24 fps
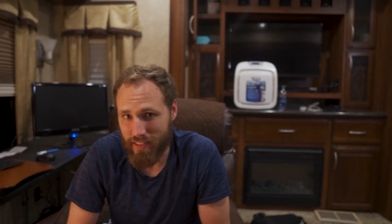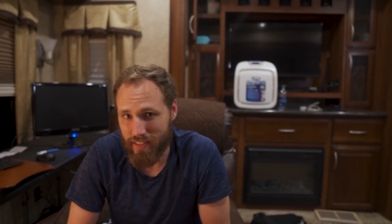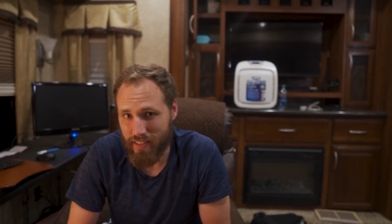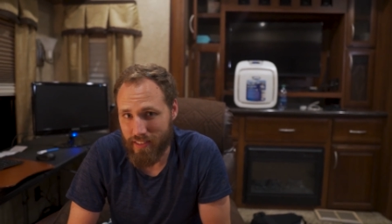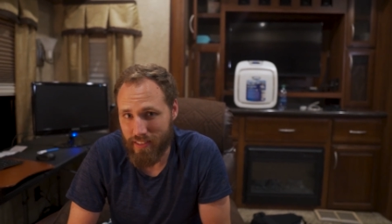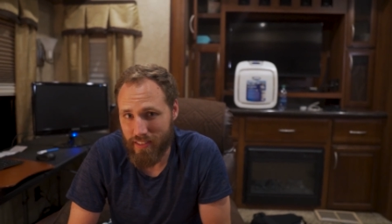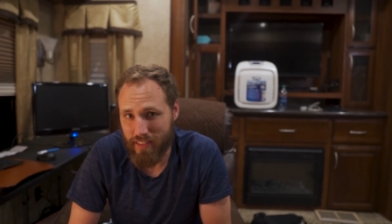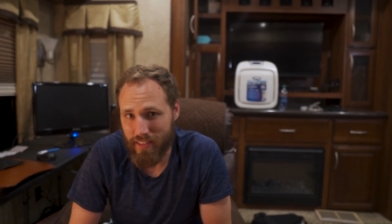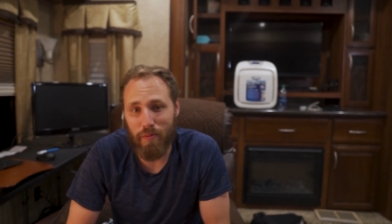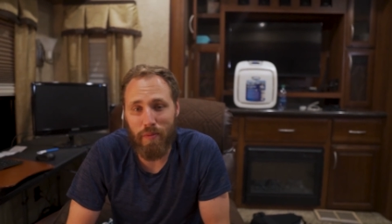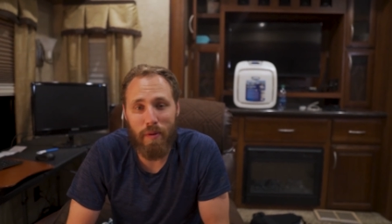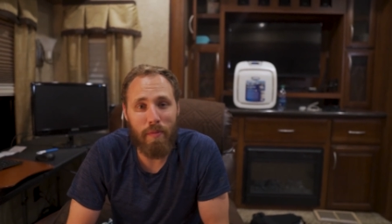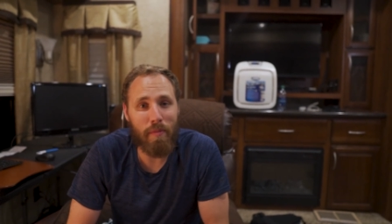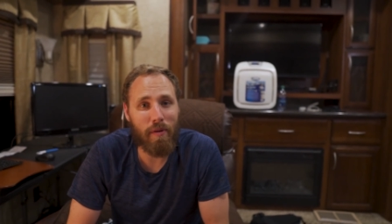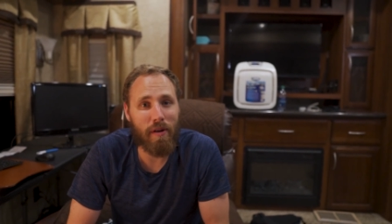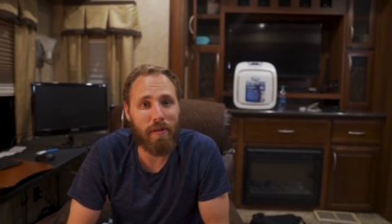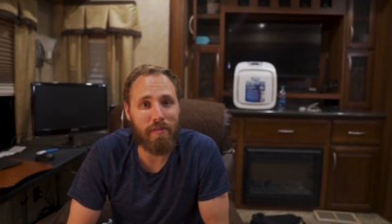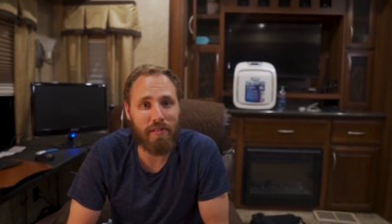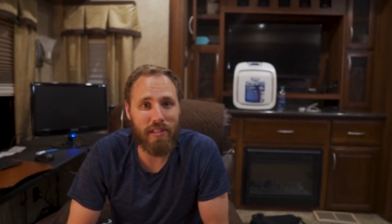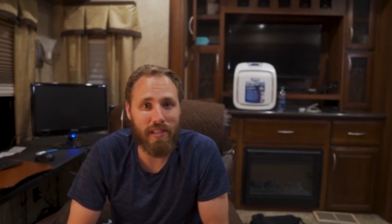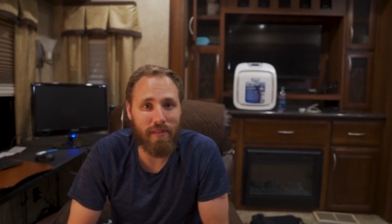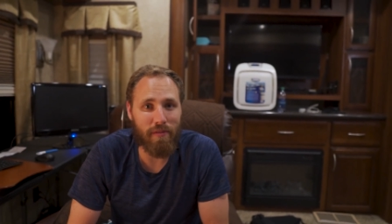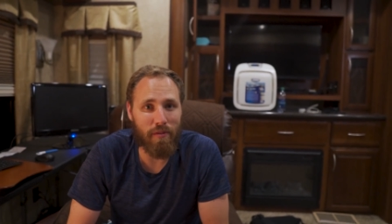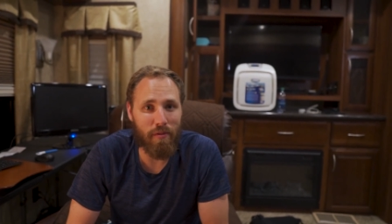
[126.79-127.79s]
And so the people I
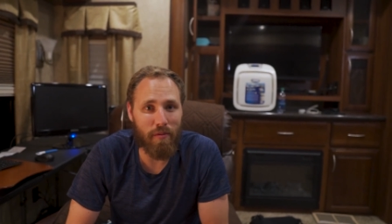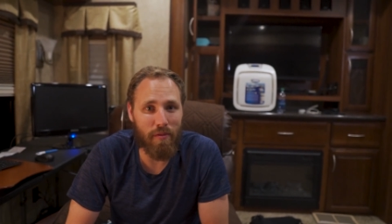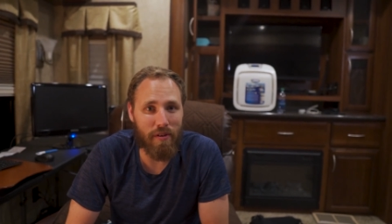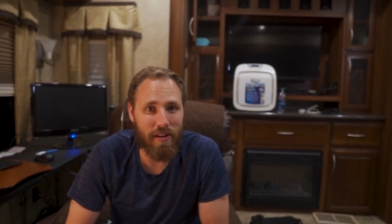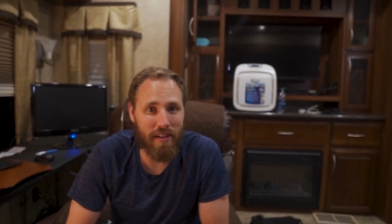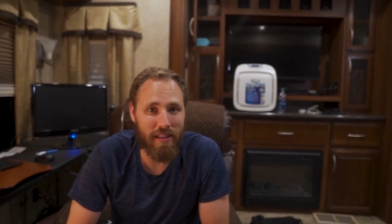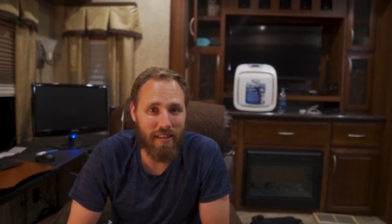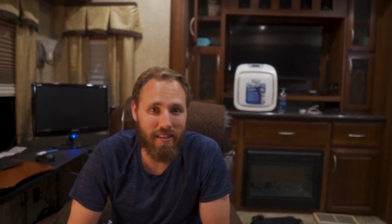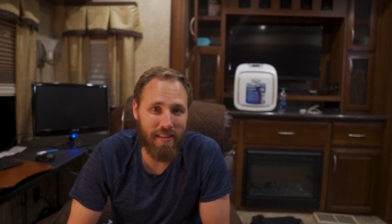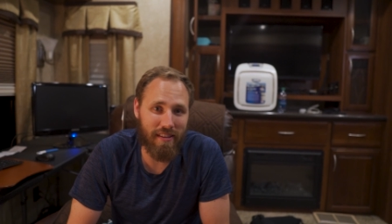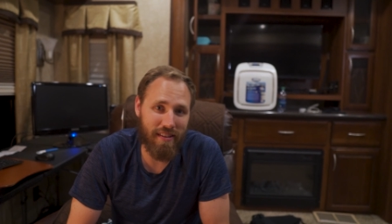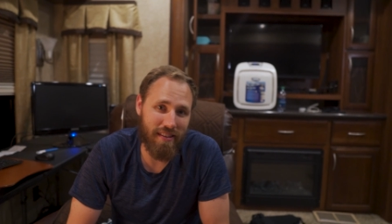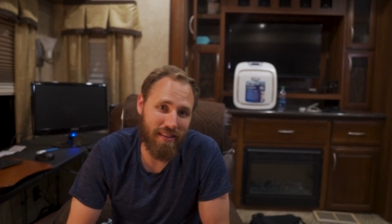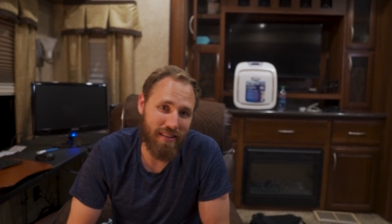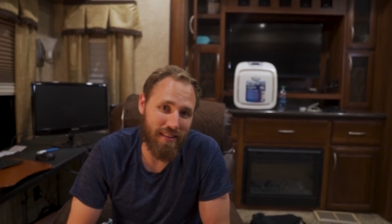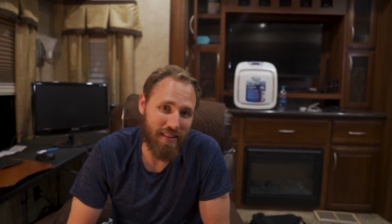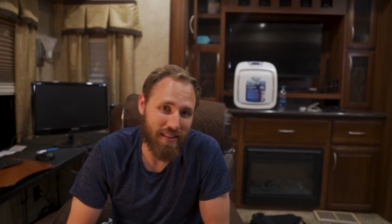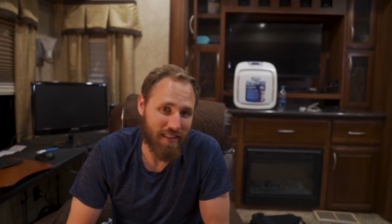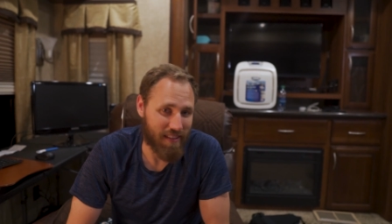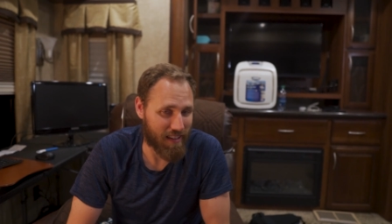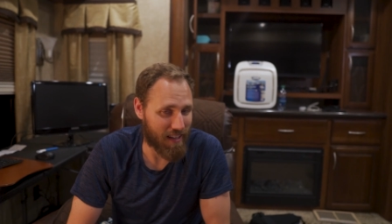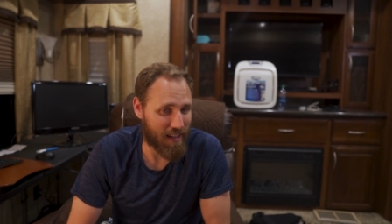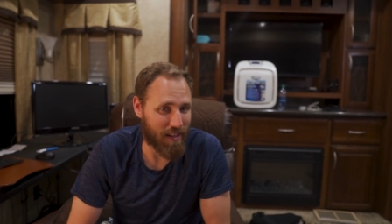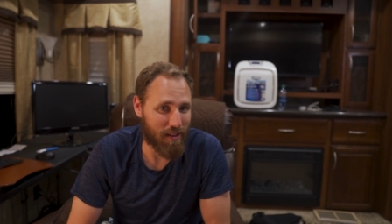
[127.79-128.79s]
was living with,
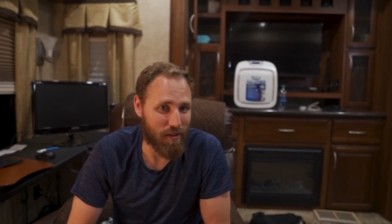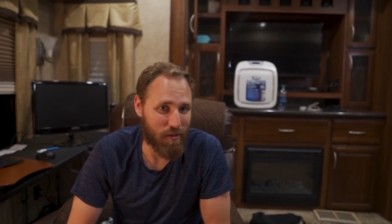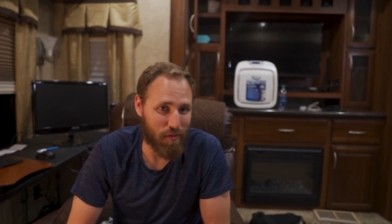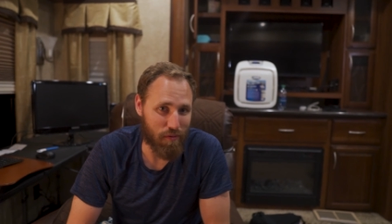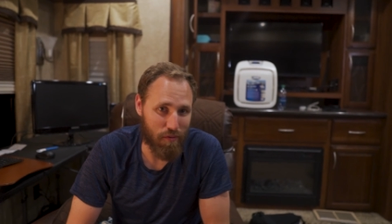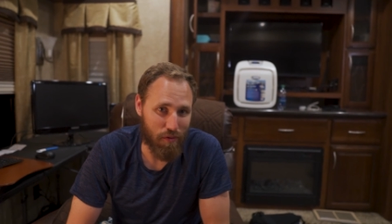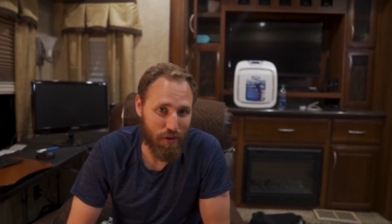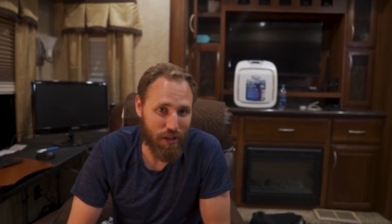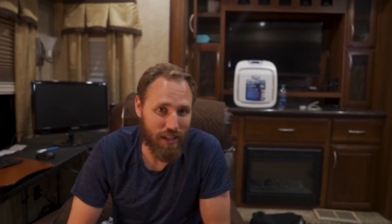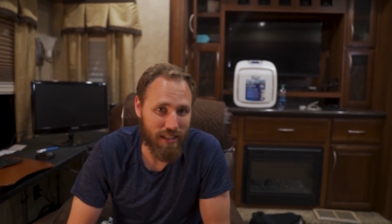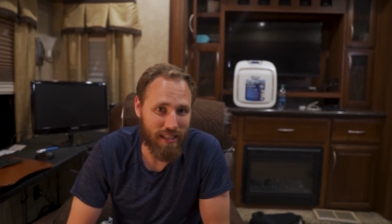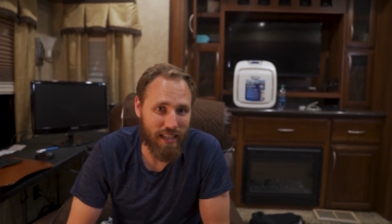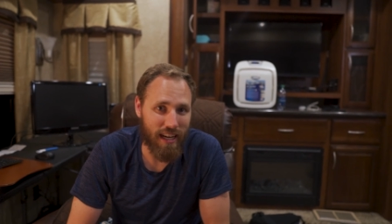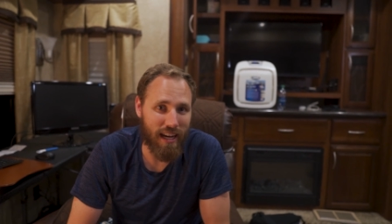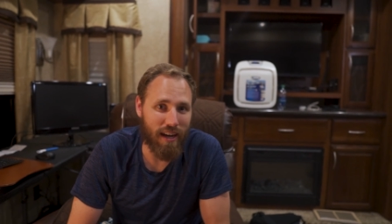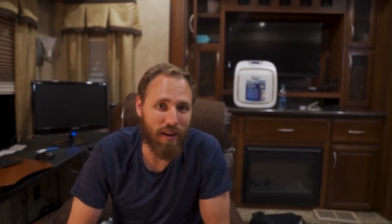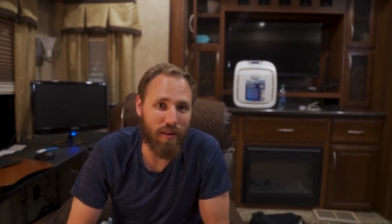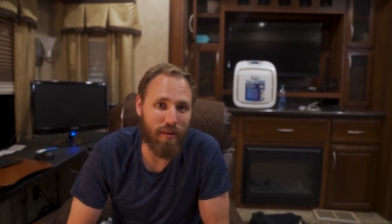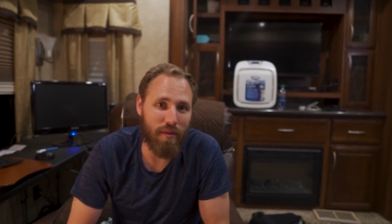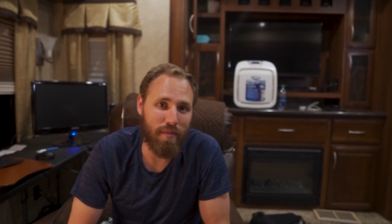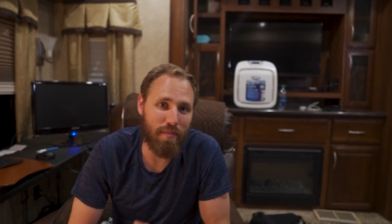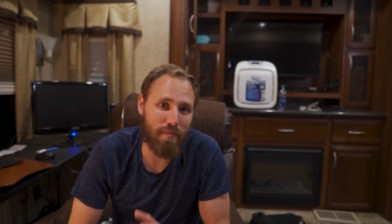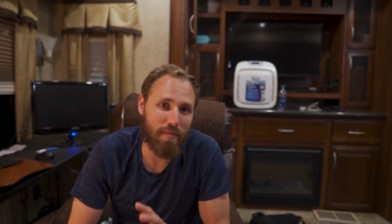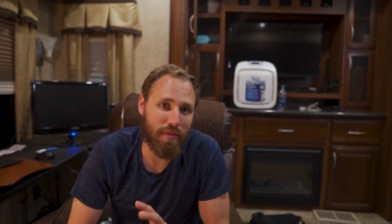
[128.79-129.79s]
they got a little freaked
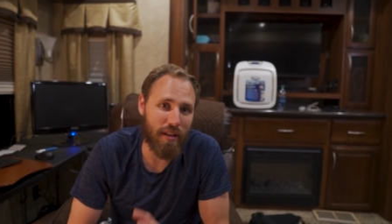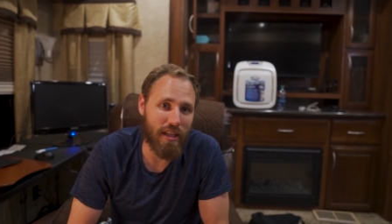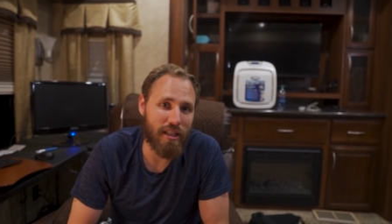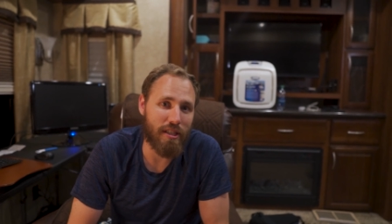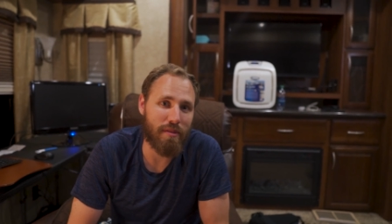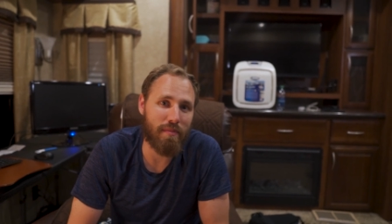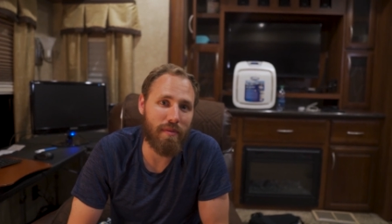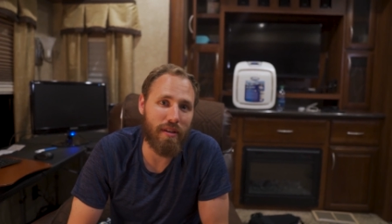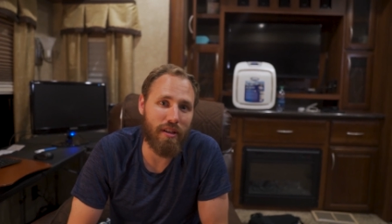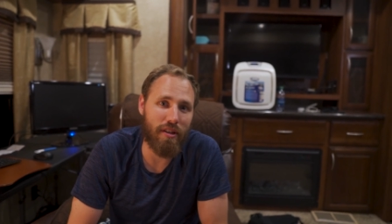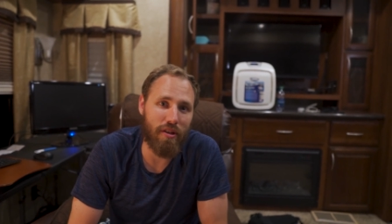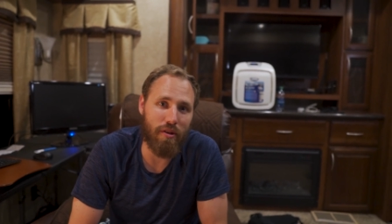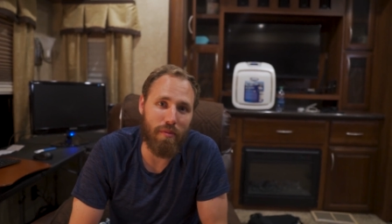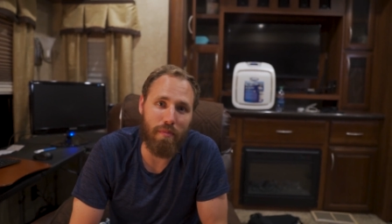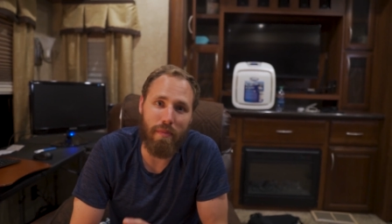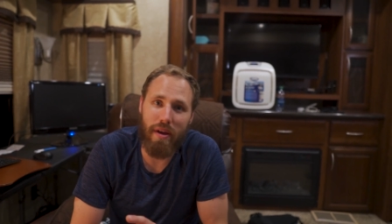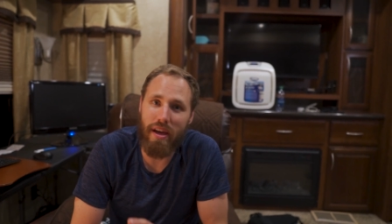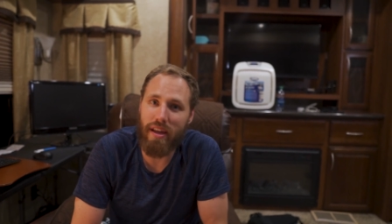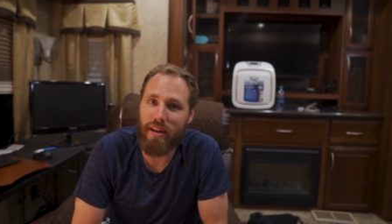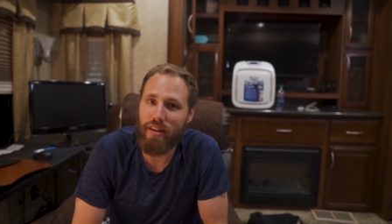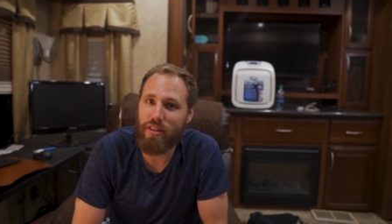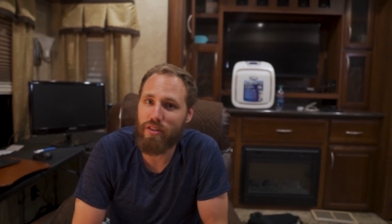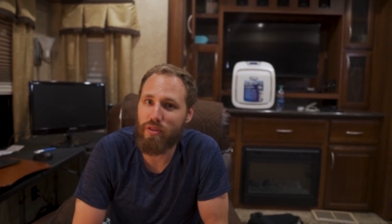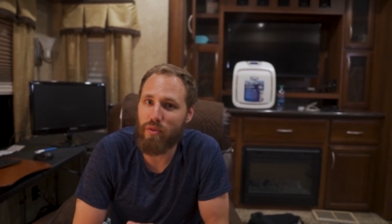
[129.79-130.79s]
out, placed me under
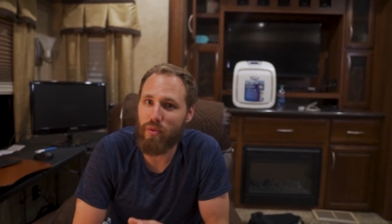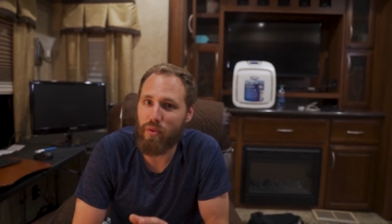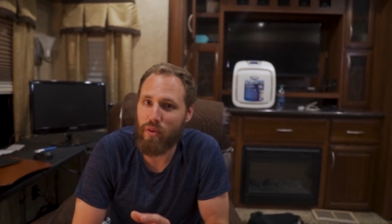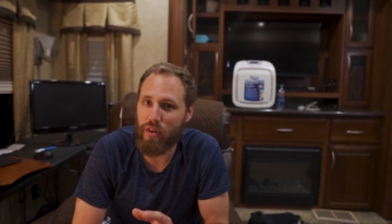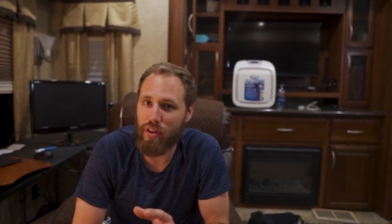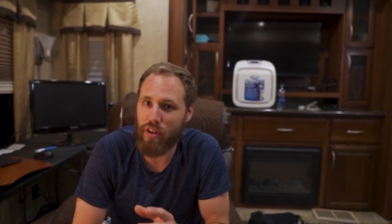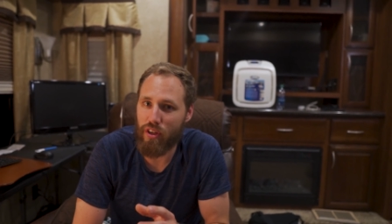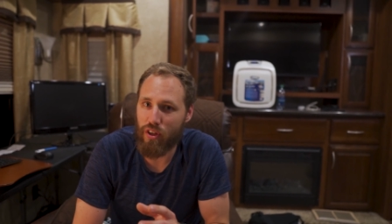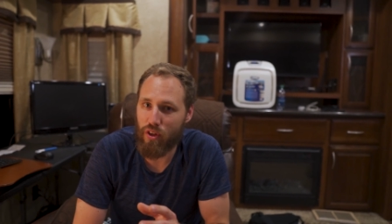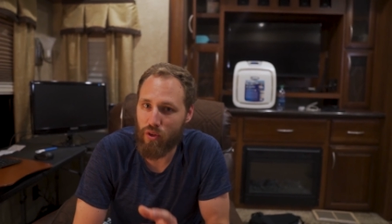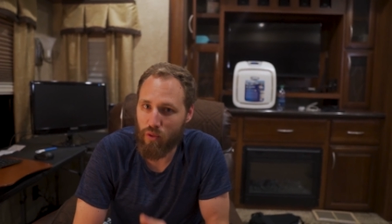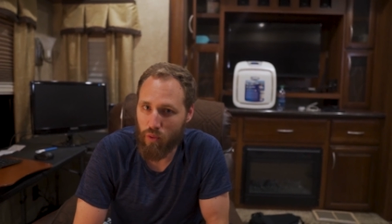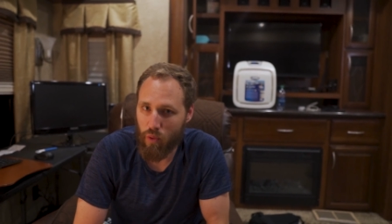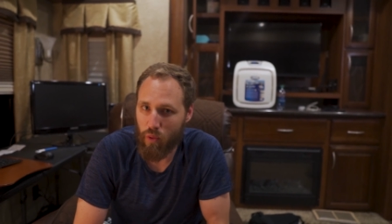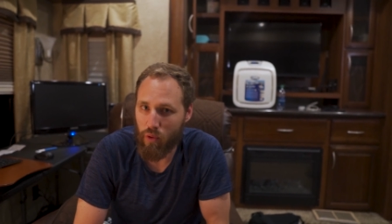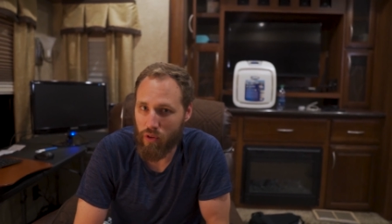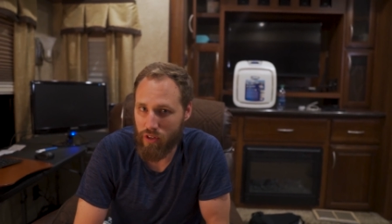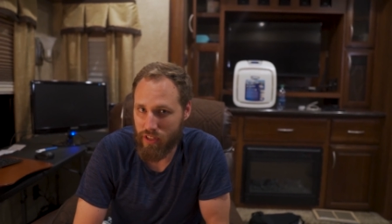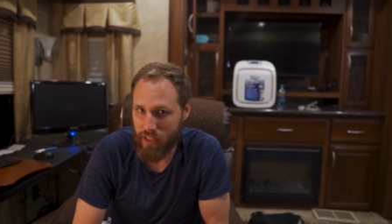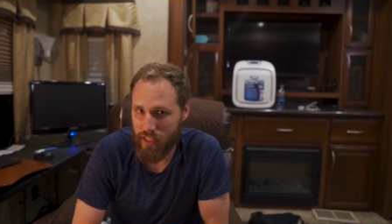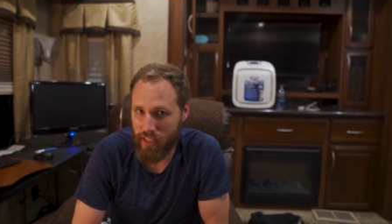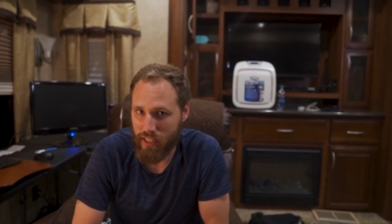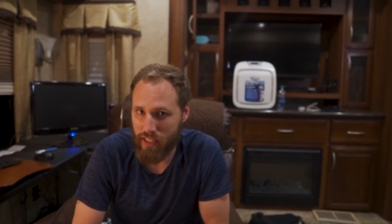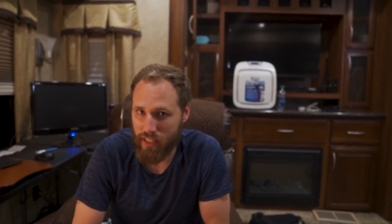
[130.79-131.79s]
mandatory
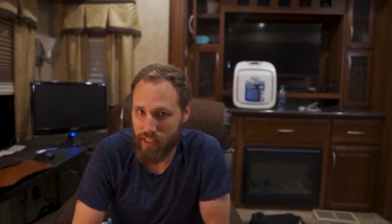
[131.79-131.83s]
quarantine.